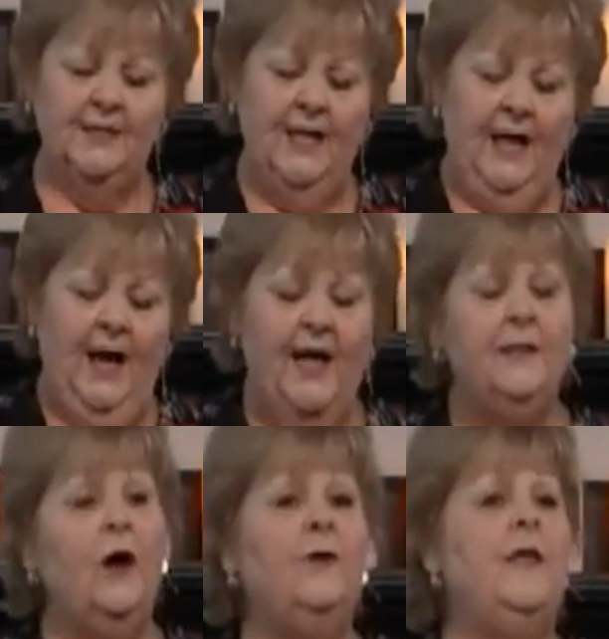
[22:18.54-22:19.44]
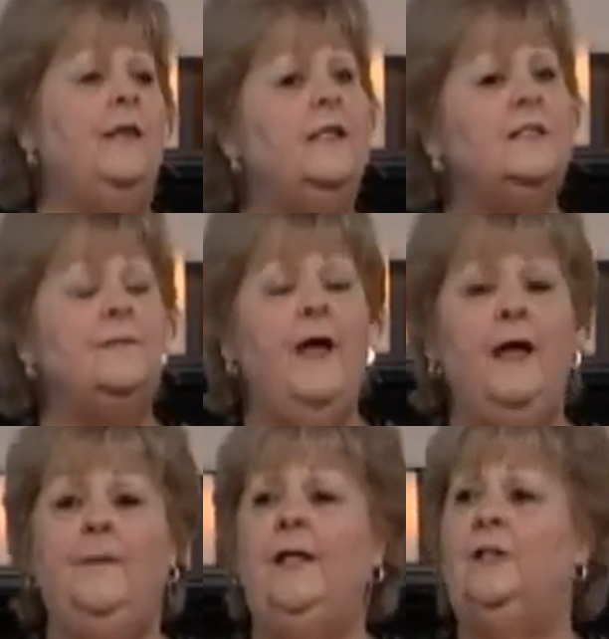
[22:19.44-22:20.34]
I know that this may
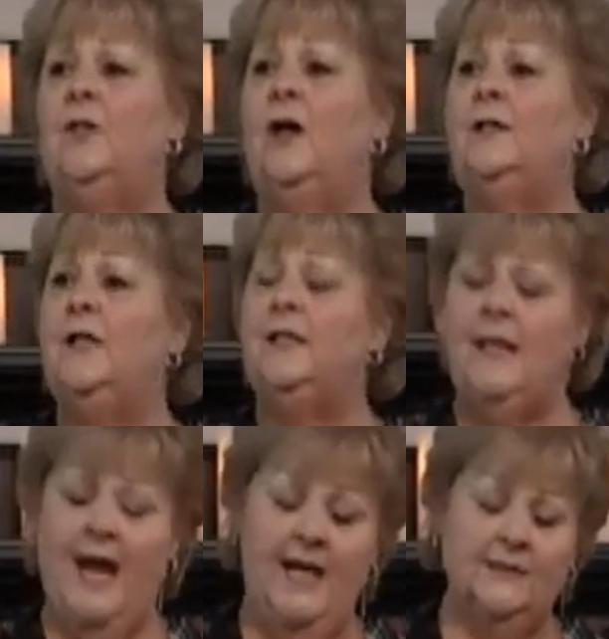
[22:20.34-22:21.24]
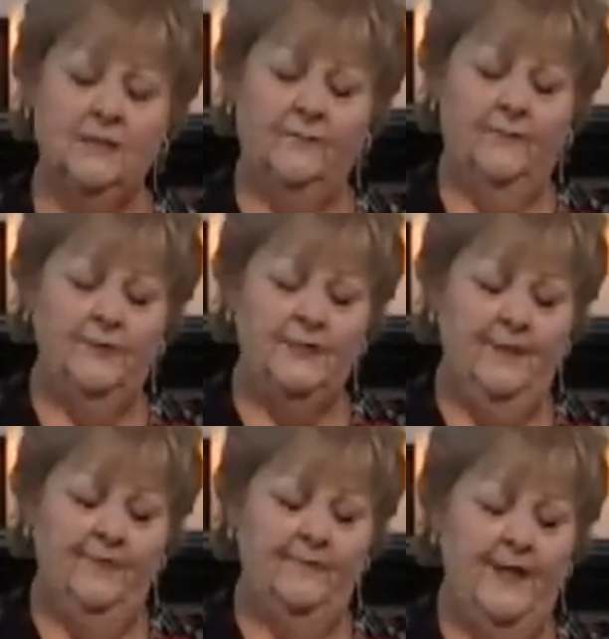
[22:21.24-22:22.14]
be a daunting task for some
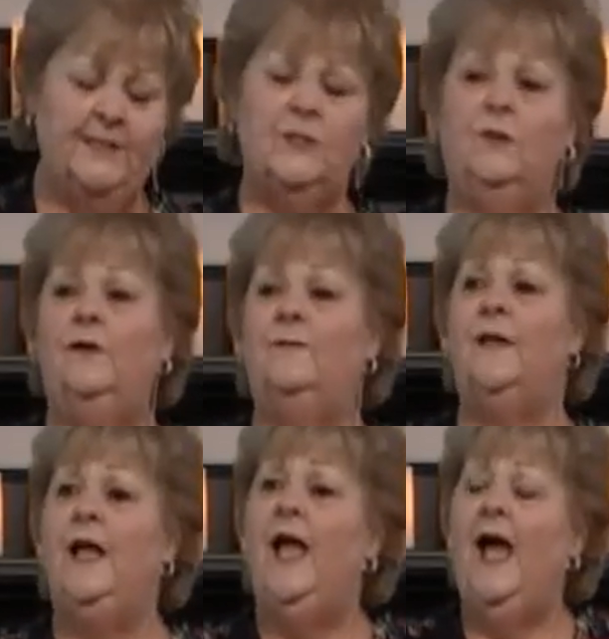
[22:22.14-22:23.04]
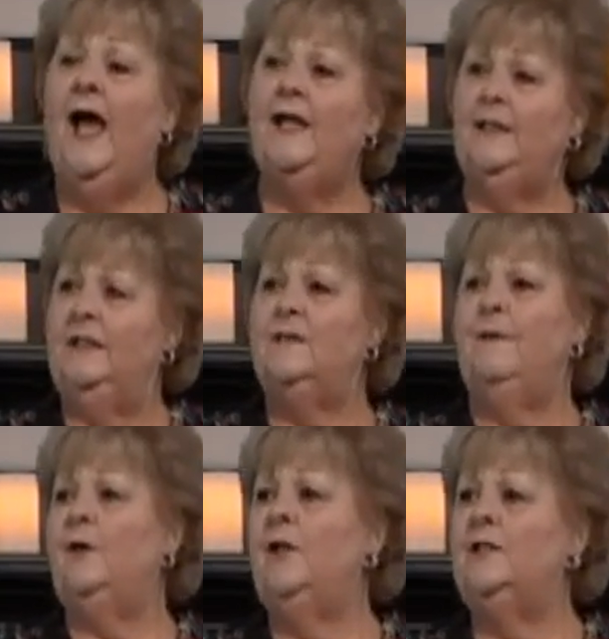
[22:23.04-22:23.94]
of us who have had
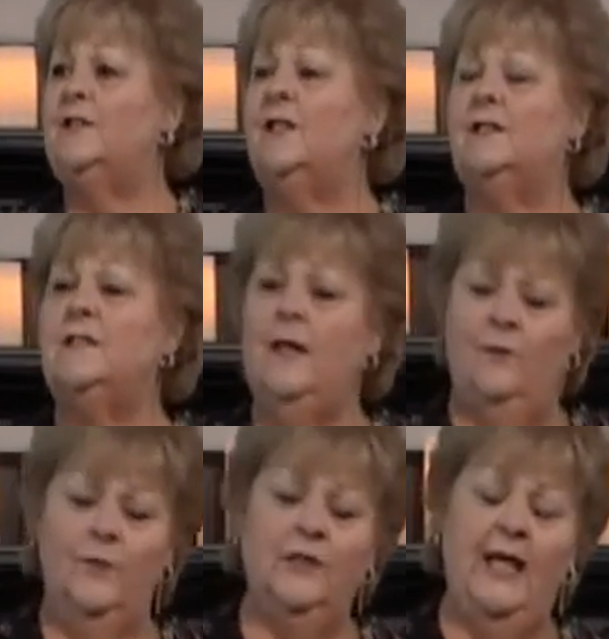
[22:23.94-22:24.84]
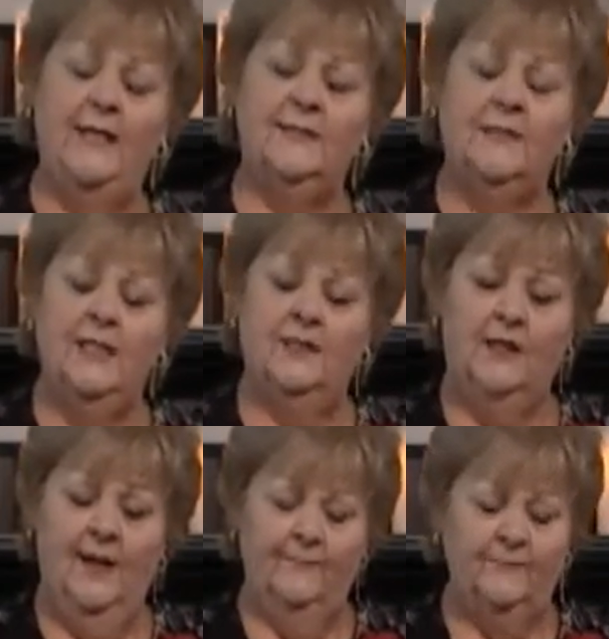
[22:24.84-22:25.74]
experiences that were less than
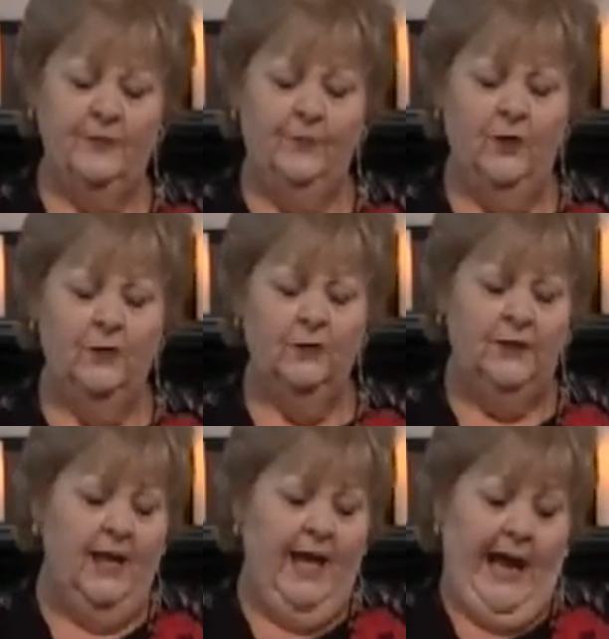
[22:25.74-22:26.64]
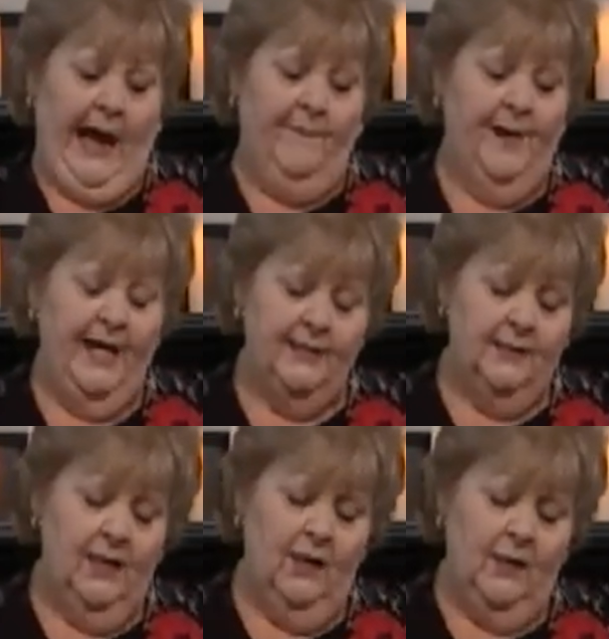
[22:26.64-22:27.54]
comfortable. But
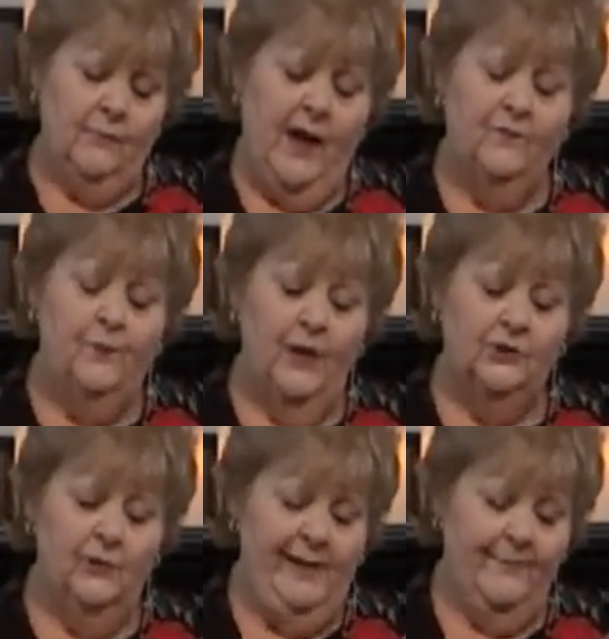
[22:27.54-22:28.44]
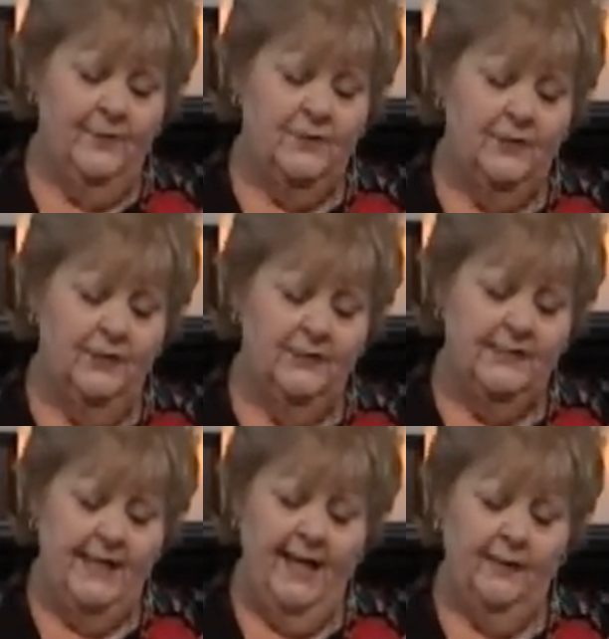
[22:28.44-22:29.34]
Ralph Waldo Emerson
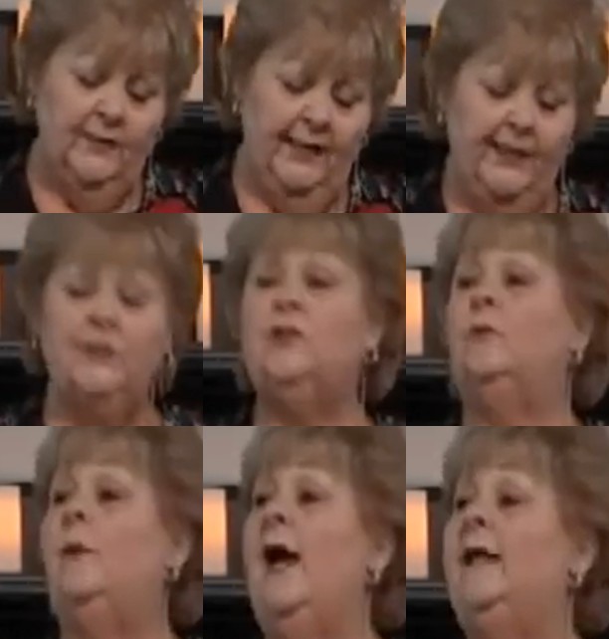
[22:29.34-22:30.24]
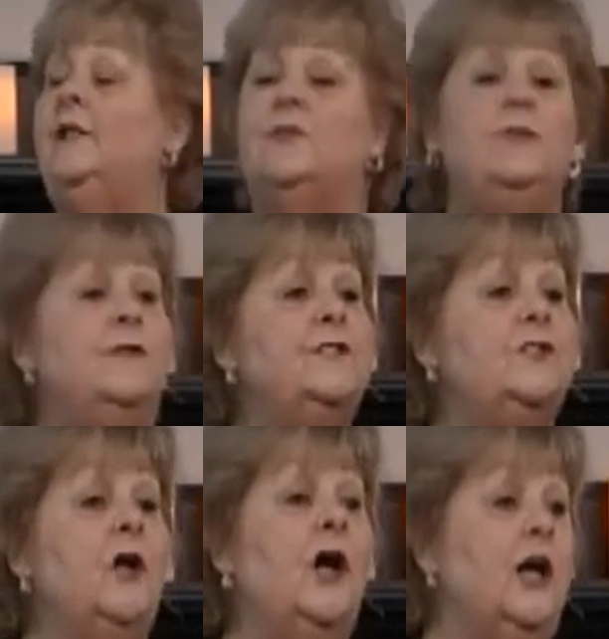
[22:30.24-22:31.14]
said, "Hitch your wagon to a
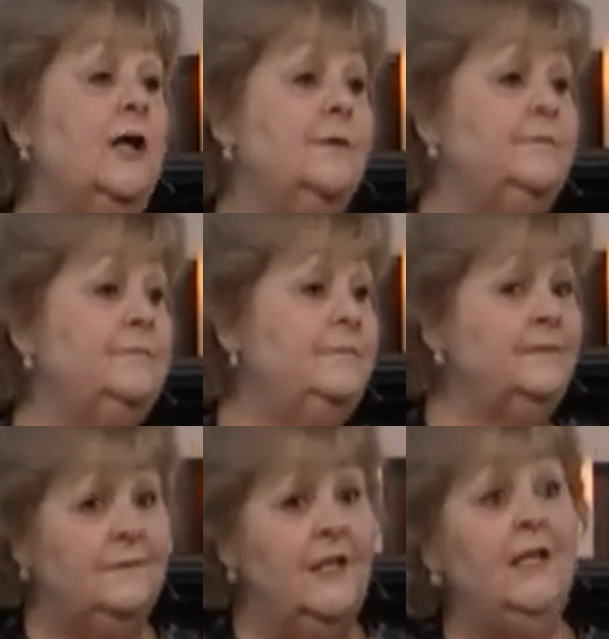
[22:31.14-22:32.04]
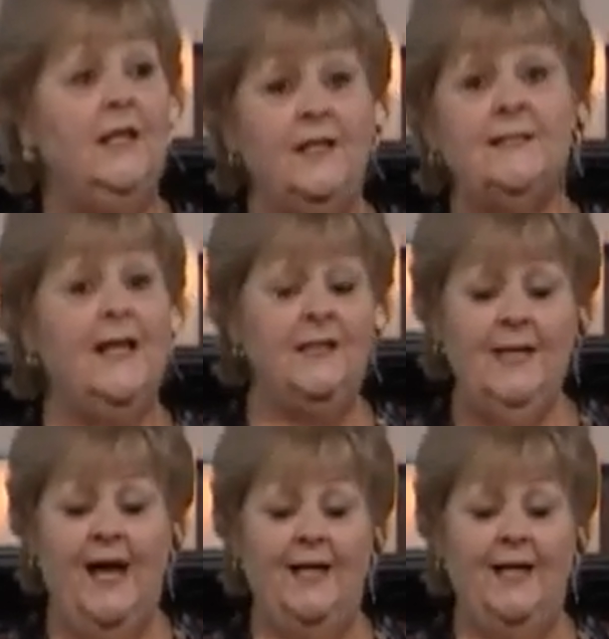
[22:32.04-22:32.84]
star." He said that.